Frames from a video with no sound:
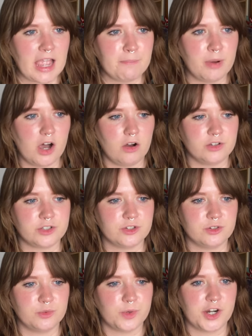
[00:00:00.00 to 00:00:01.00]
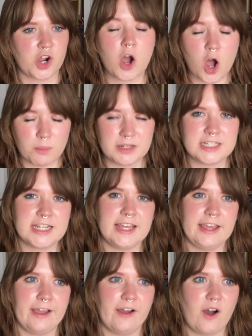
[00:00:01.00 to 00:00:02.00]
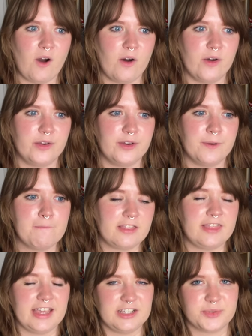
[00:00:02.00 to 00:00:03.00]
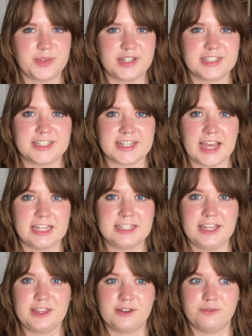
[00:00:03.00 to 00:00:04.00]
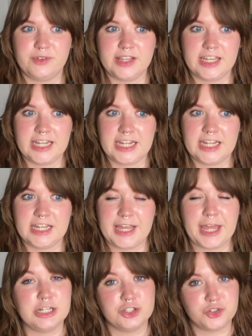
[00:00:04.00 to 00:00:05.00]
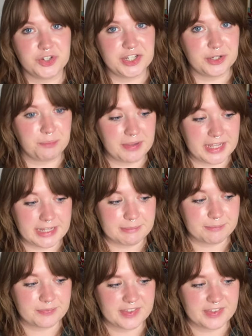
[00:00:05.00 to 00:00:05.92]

but also were commenting on things within society that really intrigue me,